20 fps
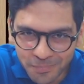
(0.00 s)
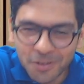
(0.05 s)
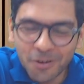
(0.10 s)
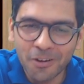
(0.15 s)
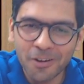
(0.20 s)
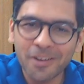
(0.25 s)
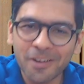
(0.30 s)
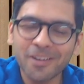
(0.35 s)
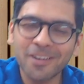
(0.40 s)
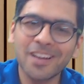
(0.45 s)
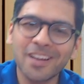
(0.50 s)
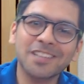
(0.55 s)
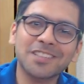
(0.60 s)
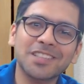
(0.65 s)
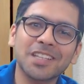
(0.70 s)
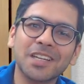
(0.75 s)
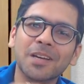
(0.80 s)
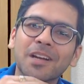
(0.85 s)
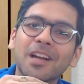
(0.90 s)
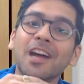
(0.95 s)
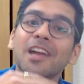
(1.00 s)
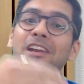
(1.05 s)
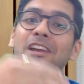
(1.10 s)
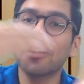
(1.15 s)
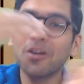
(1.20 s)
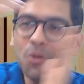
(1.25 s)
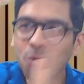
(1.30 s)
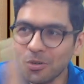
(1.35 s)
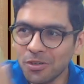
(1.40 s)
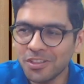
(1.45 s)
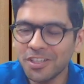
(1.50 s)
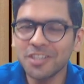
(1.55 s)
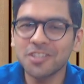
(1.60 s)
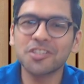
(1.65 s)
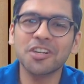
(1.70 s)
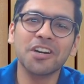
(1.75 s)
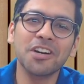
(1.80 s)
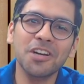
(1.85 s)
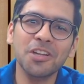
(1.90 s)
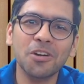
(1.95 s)
or let's say conclude the
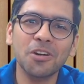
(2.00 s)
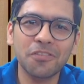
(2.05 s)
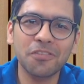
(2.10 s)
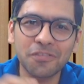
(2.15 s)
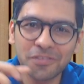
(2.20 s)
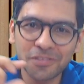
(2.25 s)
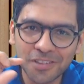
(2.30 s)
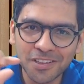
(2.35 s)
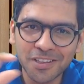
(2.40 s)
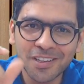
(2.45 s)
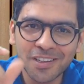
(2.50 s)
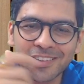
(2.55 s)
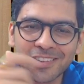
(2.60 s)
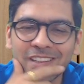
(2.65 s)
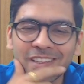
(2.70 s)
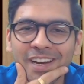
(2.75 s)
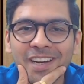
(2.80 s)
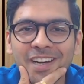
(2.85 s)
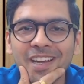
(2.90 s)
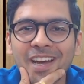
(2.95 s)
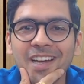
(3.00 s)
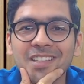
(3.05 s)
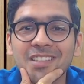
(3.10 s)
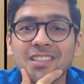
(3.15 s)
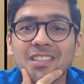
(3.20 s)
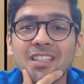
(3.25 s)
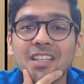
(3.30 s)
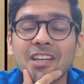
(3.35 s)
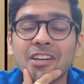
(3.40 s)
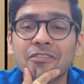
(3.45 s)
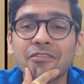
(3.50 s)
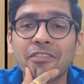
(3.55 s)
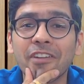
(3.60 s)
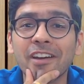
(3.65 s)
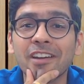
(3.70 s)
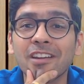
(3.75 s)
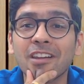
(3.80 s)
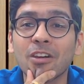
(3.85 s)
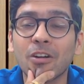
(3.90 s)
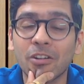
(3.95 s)
journey of the entire CA
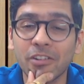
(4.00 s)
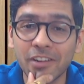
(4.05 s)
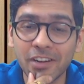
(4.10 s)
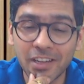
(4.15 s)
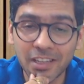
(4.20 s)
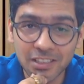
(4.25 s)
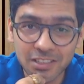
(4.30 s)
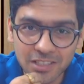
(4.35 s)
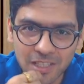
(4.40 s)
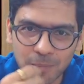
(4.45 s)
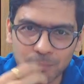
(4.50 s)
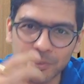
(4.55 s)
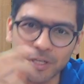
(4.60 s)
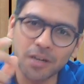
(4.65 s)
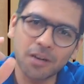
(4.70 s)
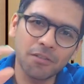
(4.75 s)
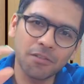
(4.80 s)
final auditing subject